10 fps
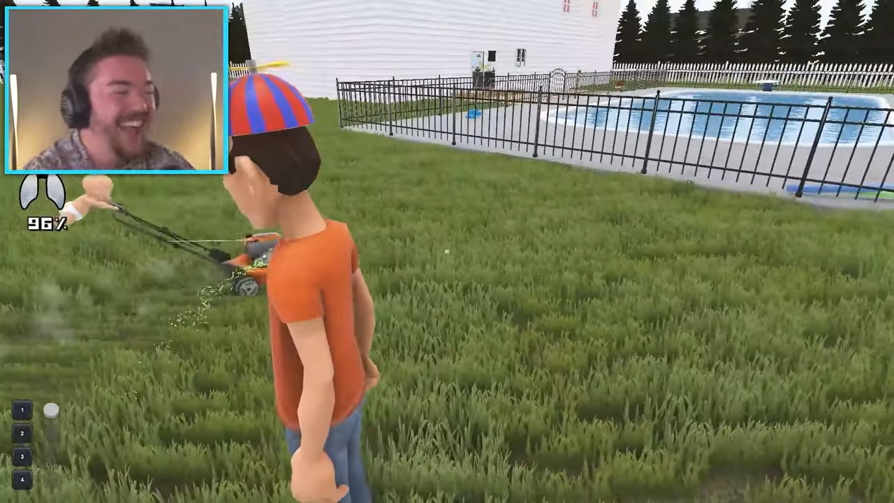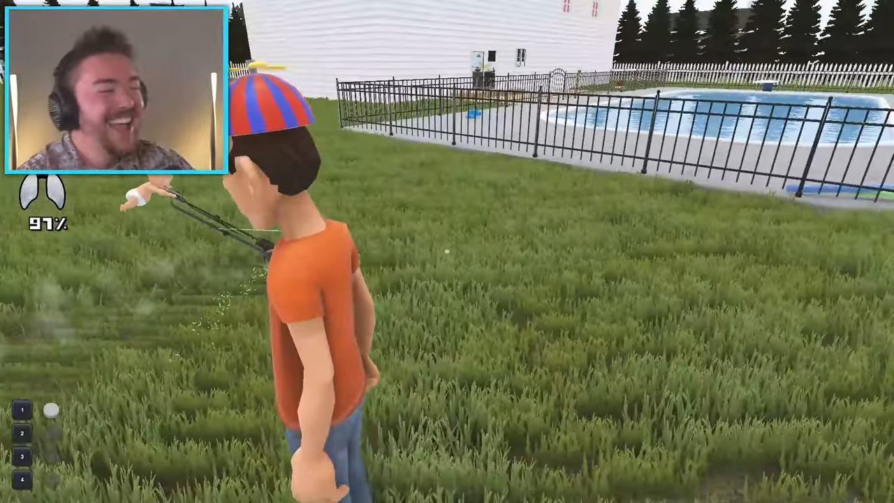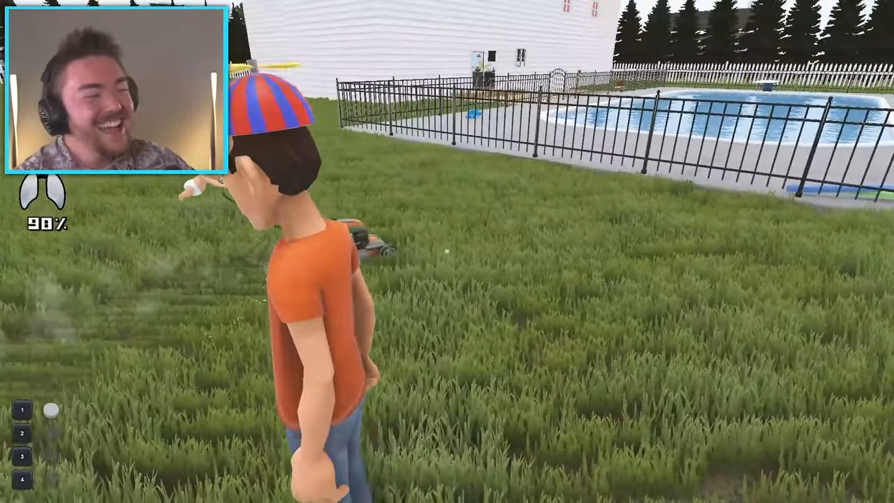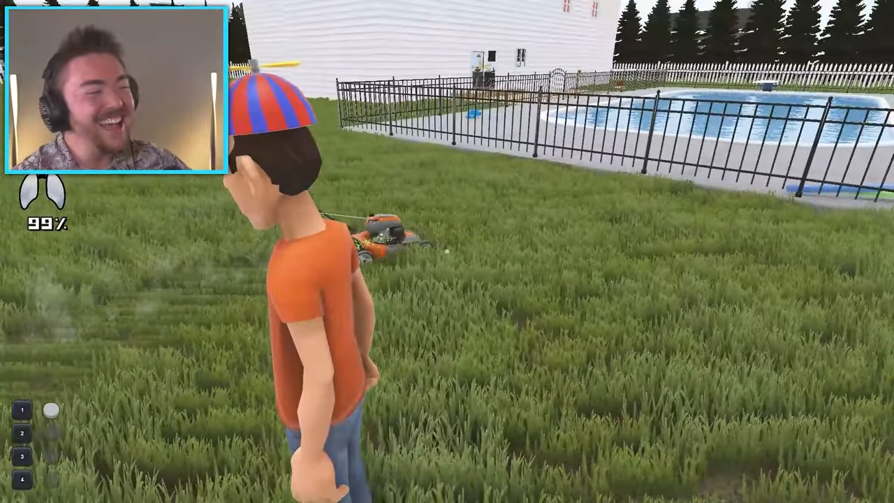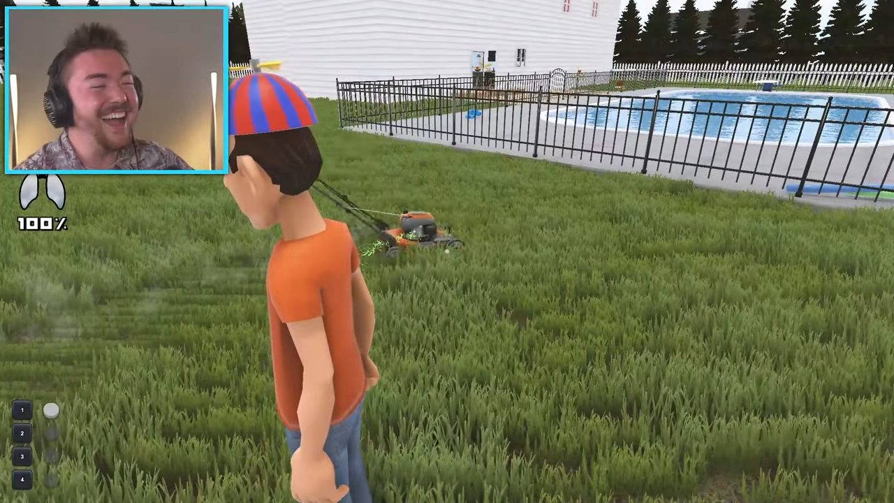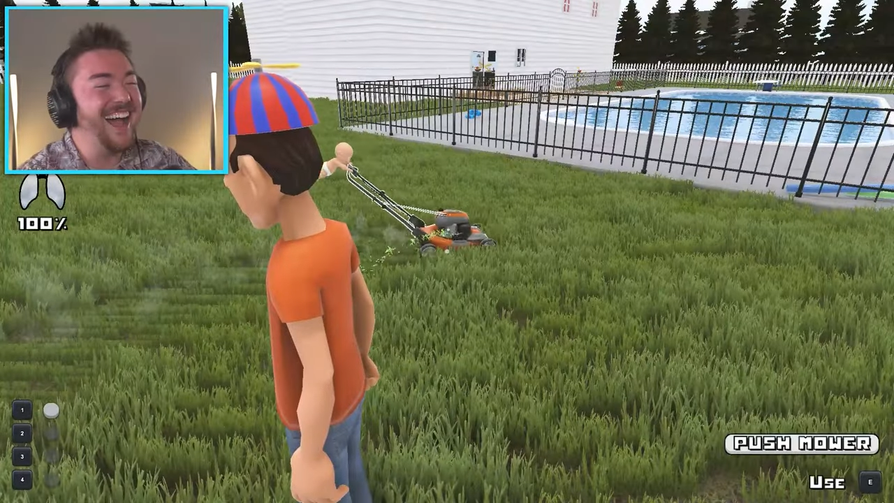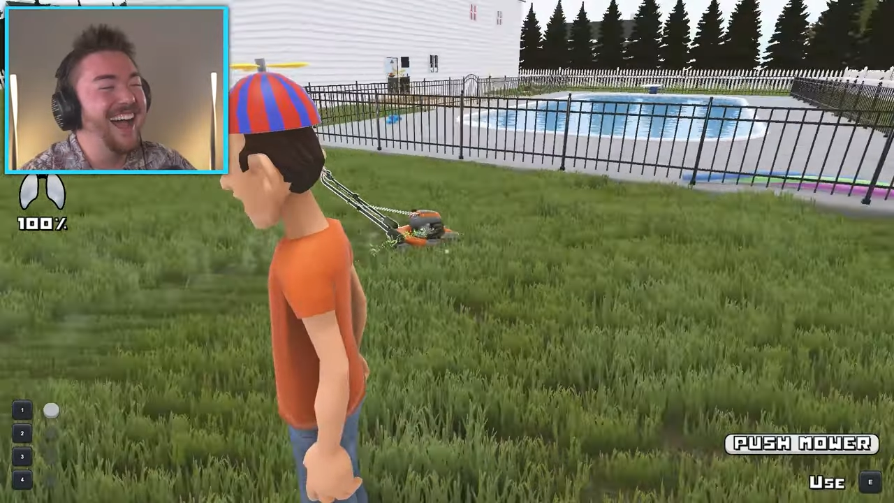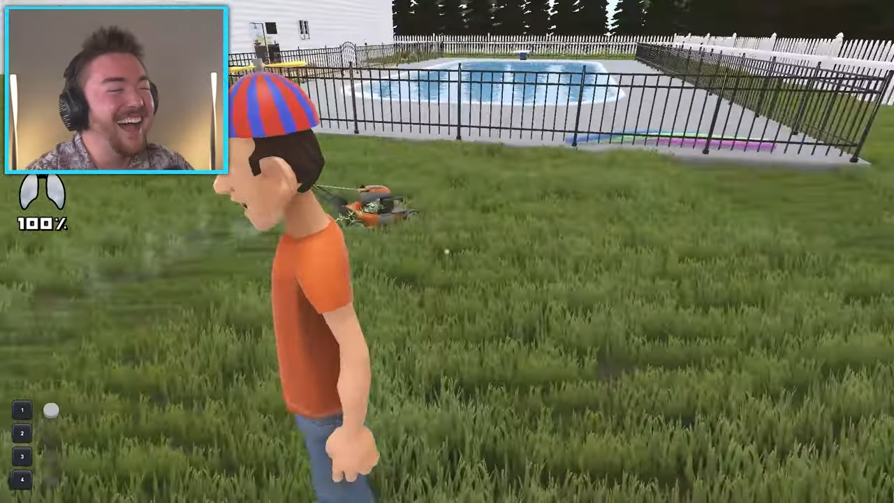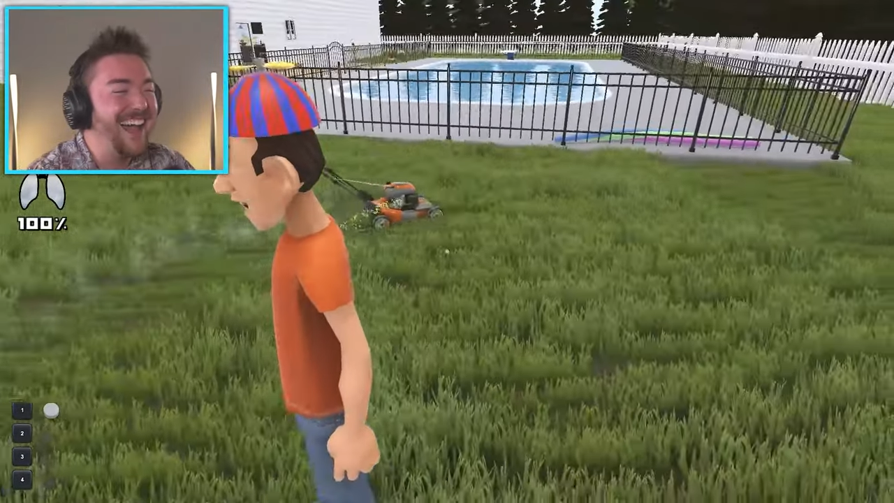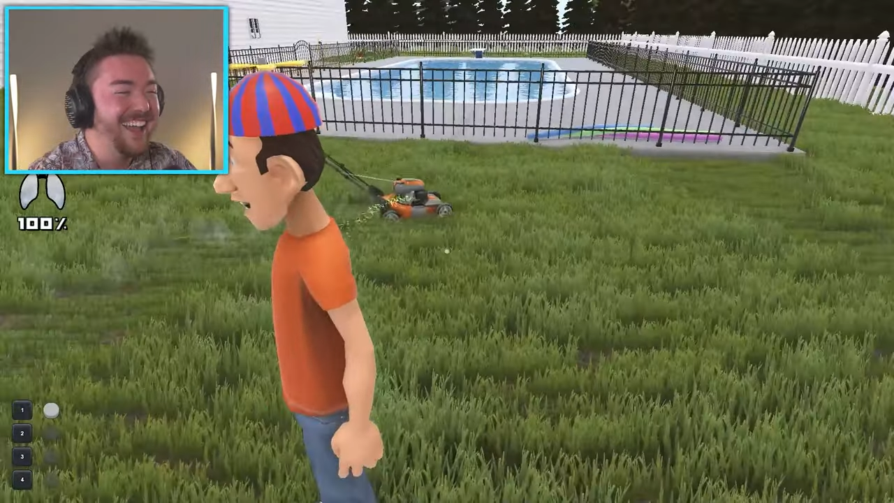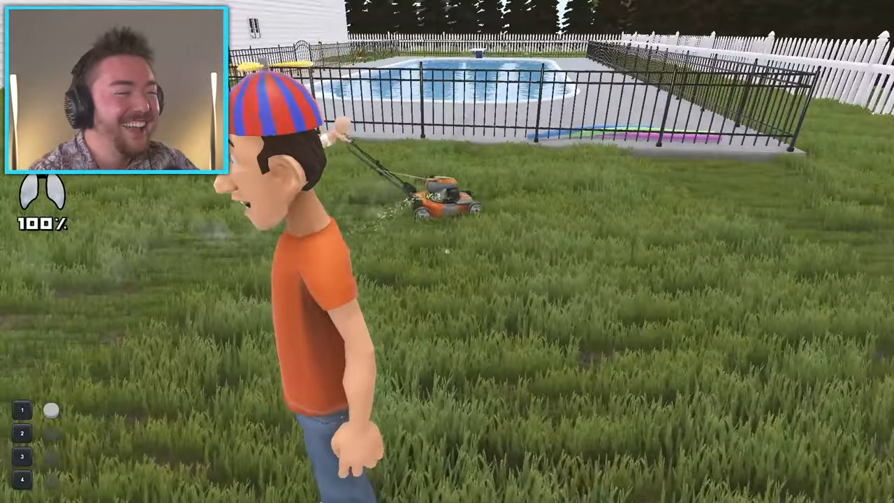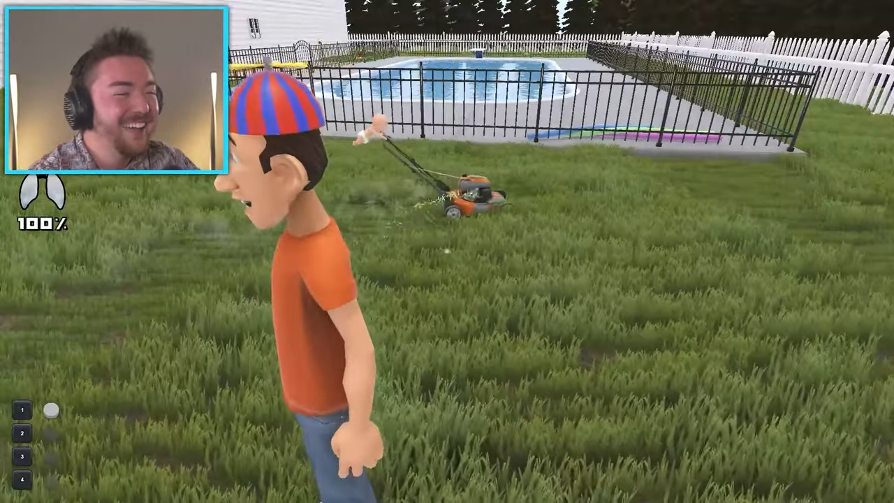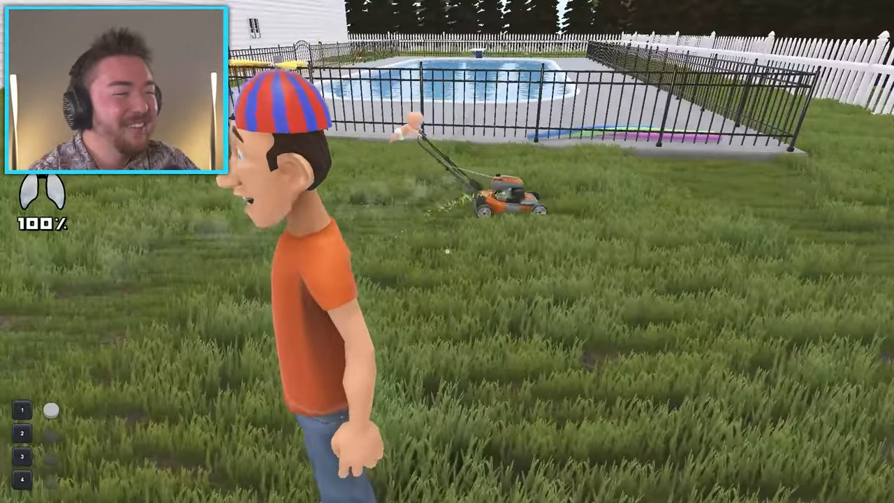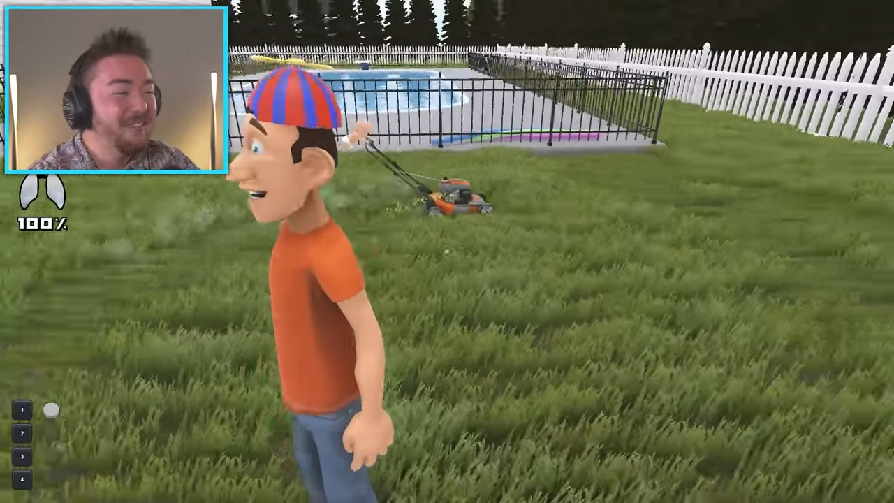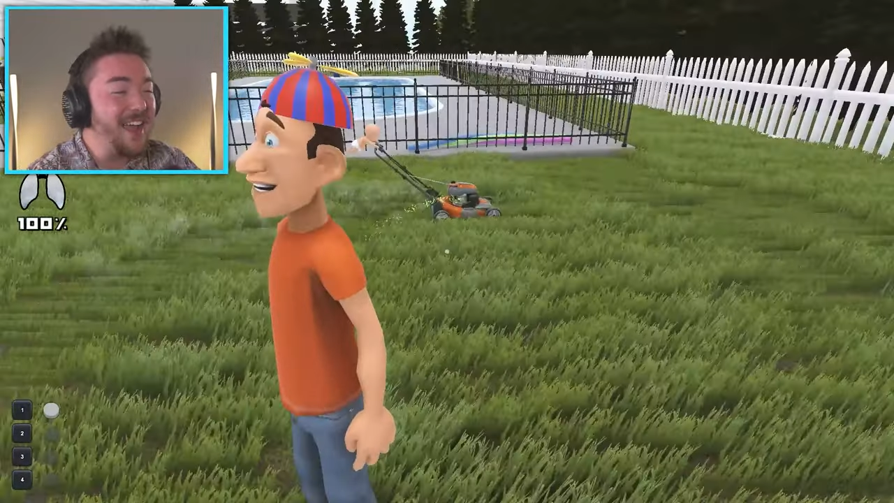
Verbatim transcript: you know.